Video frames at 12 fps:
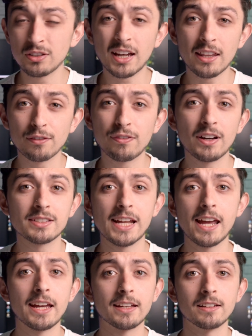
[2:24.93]
get the first
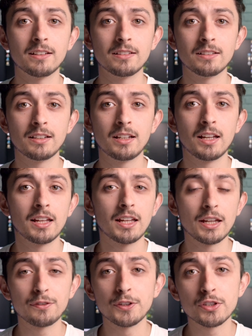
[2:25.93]
hit in.
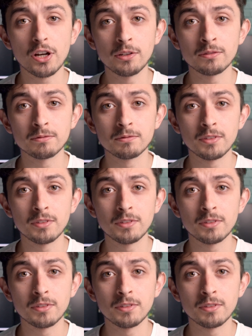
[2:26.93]
If you don't,